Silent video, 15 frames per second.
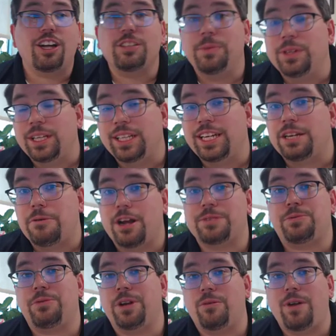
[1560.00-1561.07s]
ultimately lead to
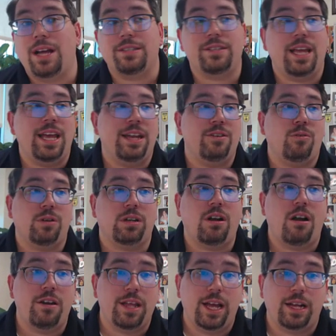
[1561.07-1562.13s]
respiratory arrest and or
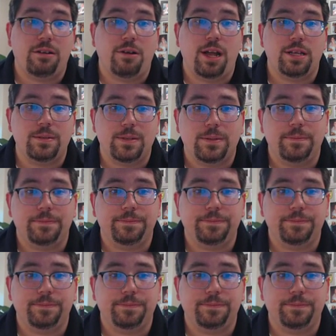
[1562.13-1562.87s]
cardiac arrest.